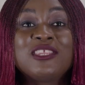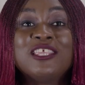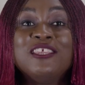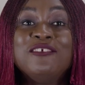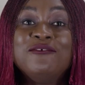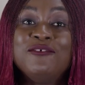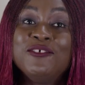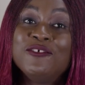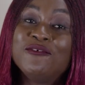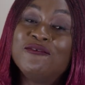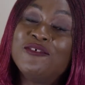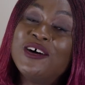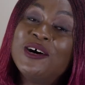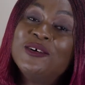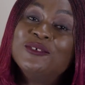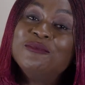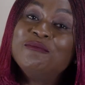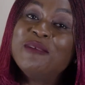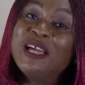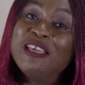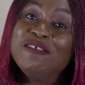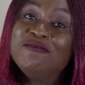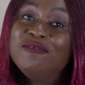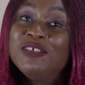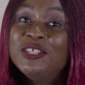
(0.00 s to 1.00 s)
If you found
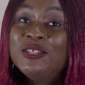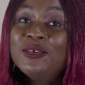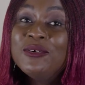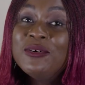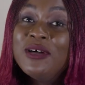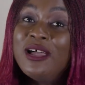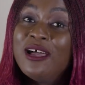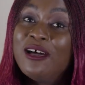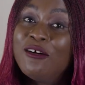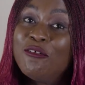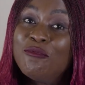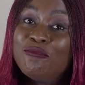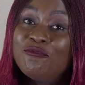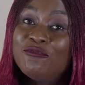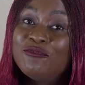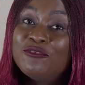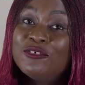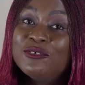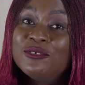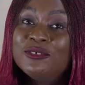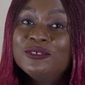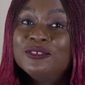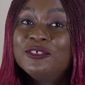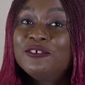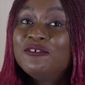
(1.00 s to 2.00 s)
my video
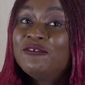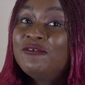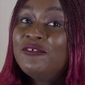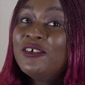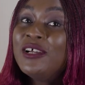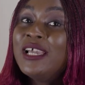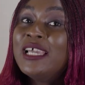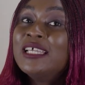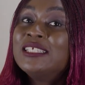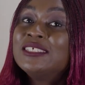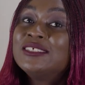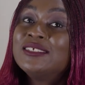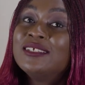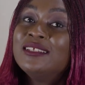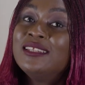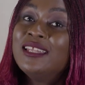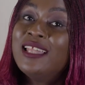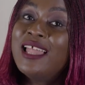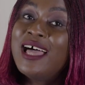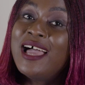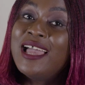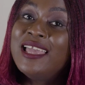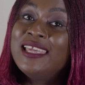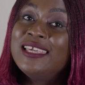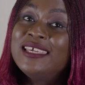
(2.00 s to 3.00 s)
helpful, don't forget to
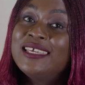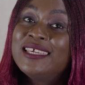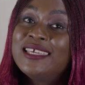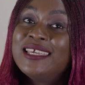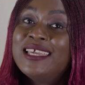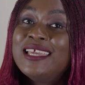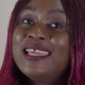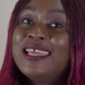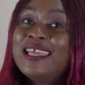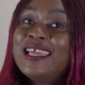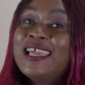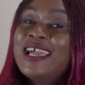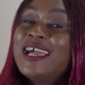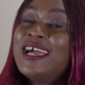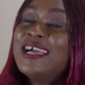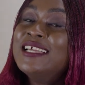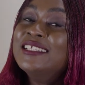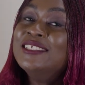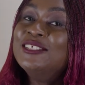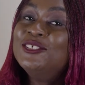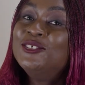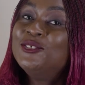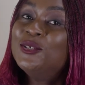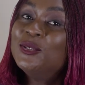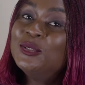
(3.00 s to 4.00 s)
like
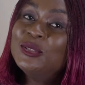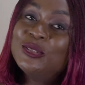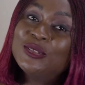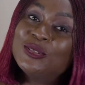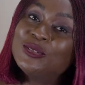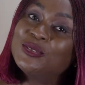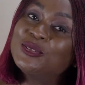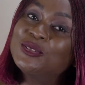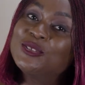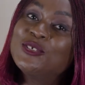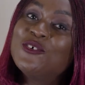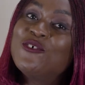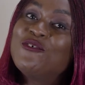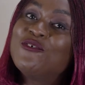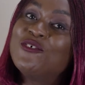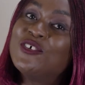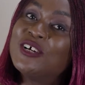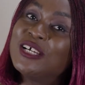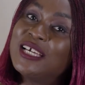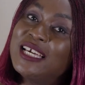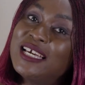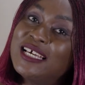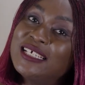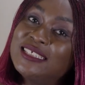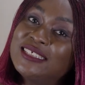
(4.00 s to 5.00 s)
and don't also
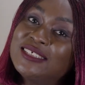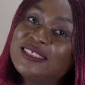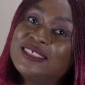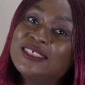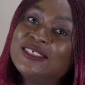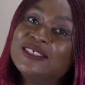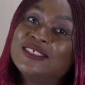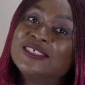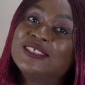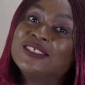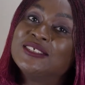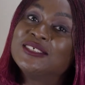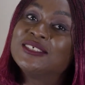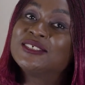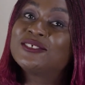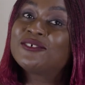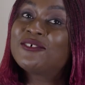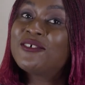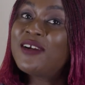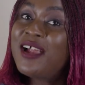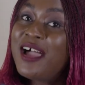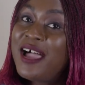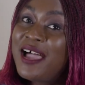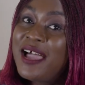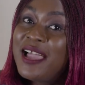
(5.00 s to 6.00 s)
forget to
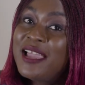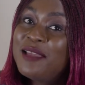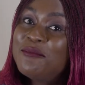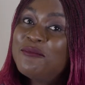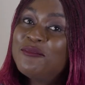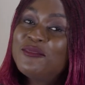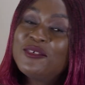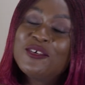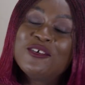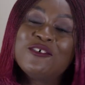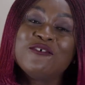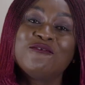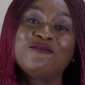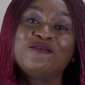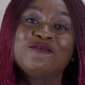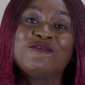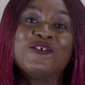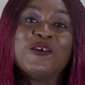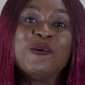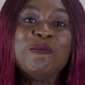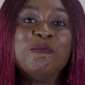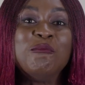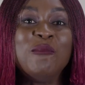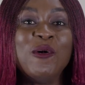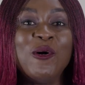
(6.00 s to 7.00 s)
subscribe
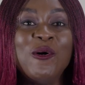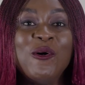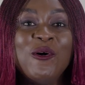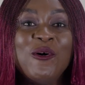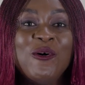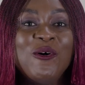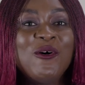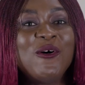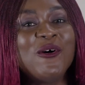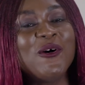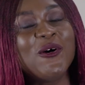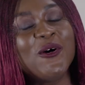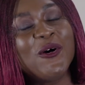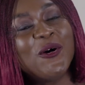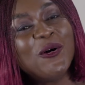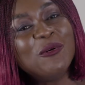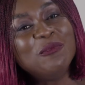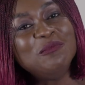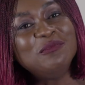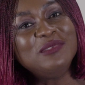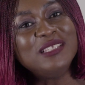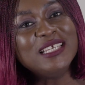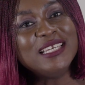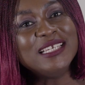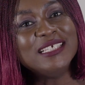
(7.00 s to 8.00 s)
for more
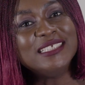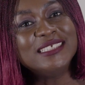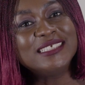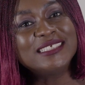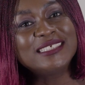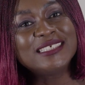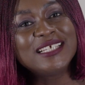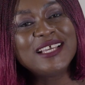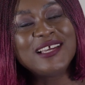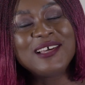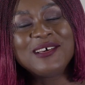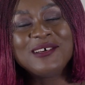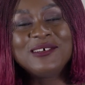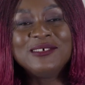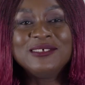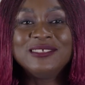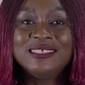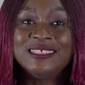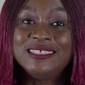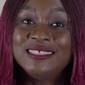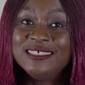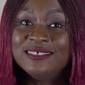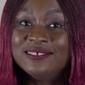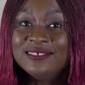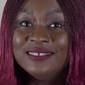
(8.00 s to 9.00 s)
updates.
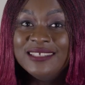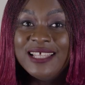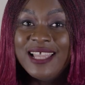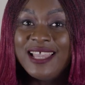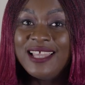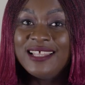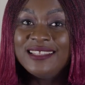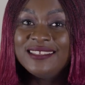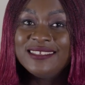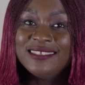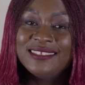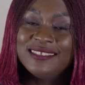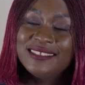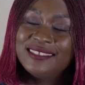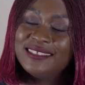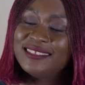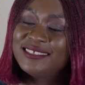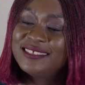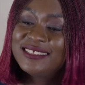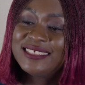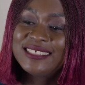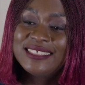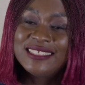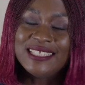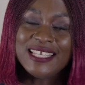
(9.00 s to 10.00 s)
Until then,
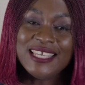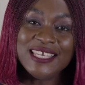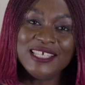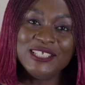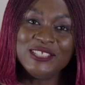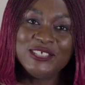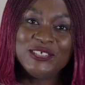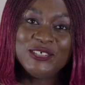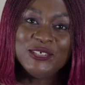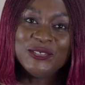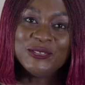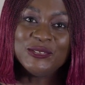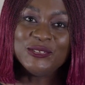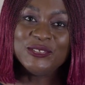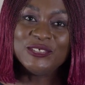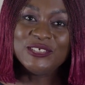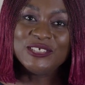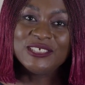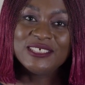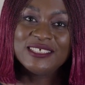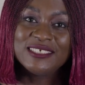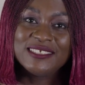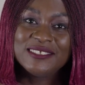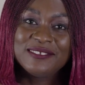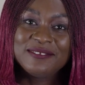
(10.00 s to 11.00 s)
stay tuned.